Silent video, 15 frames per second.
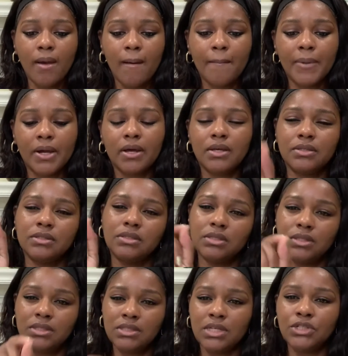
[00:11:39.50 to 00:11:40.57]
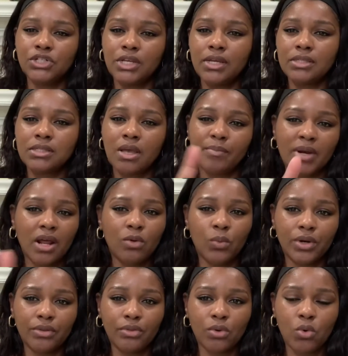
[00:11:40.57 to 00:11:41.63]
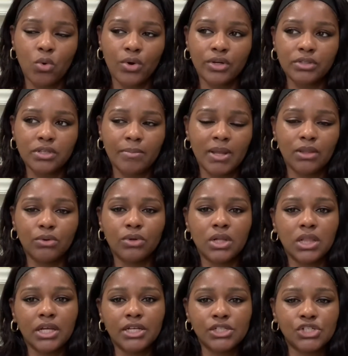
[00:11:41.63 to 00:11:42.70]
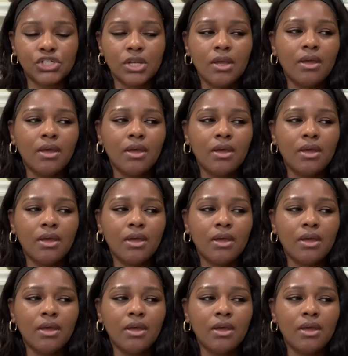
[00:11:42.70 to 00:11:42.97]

because the stitching is coming out of one of the corners of my little clutch,